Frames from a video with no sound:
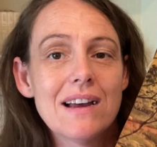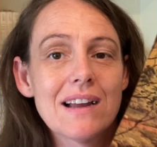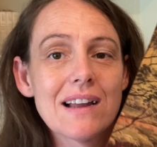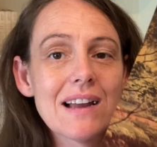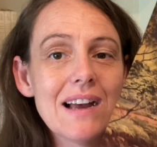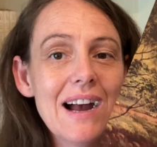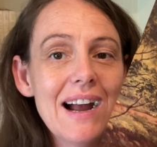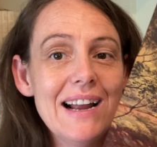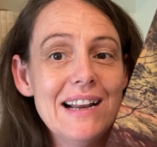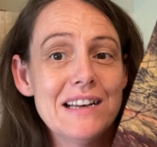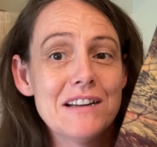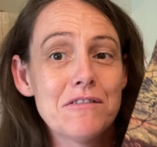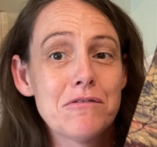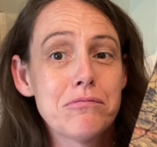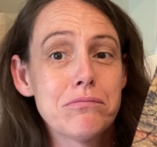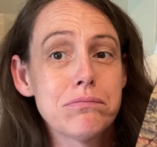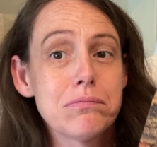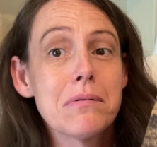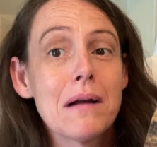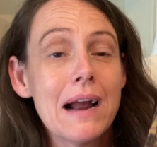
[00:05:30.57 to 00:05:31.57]
kind
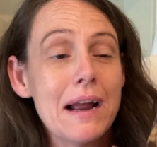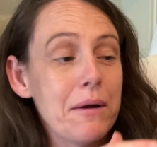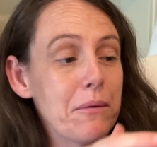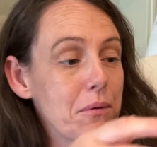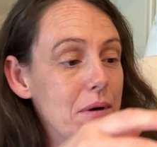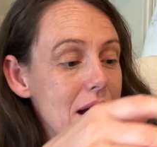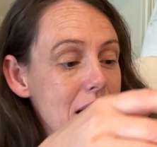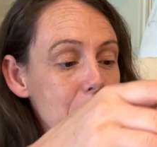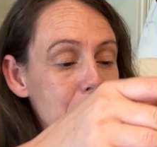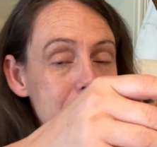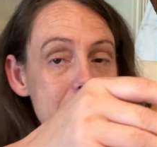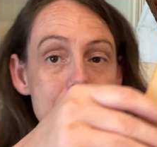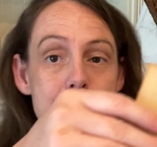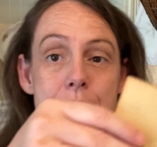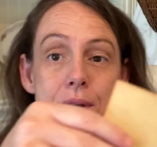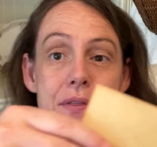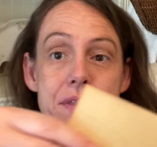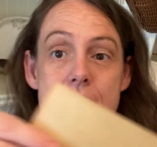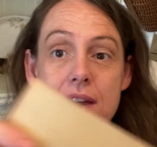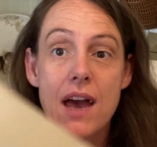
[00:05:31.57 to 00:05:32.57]
of right where I want to
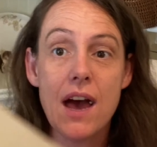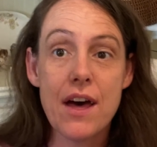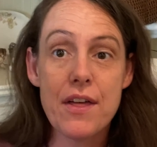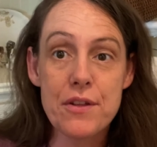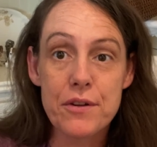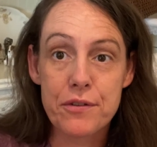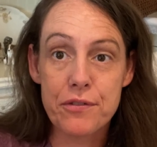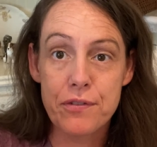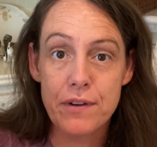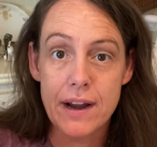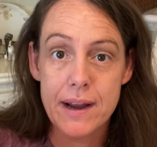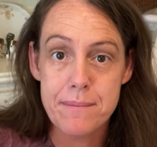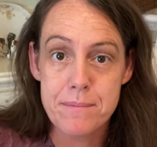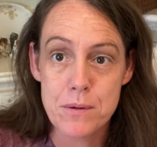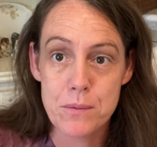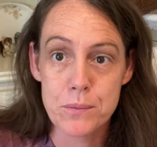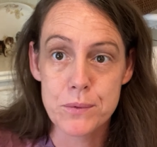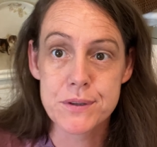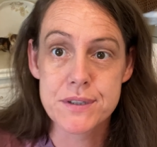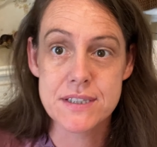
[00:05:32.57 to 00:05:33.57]
put the other frame, but
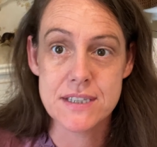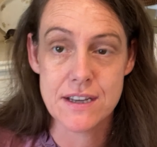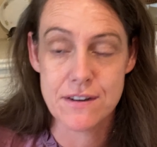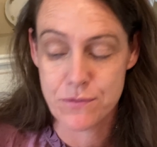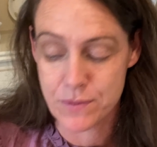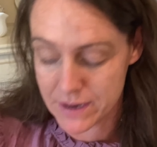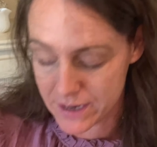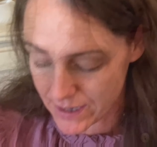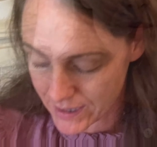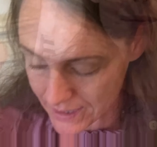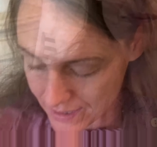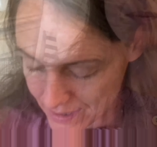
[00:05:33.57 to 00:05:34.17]
we'll see if we can get